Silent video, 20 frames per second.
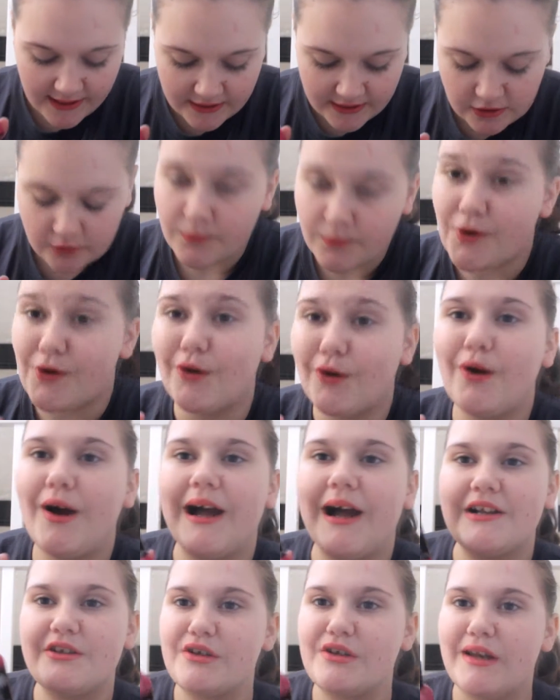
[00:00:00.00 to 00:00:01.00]
I end up not
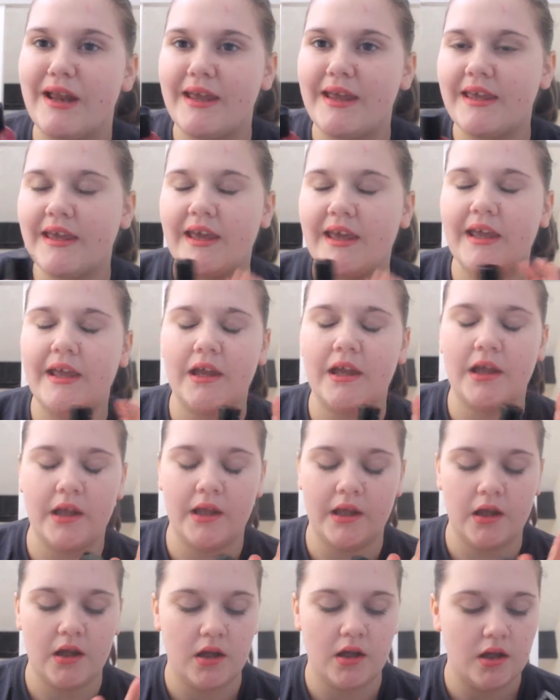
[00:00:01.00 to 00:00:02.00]
actually liking
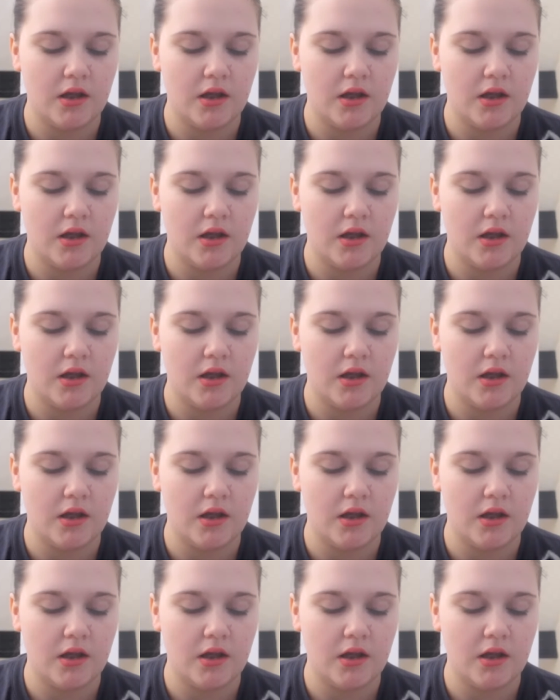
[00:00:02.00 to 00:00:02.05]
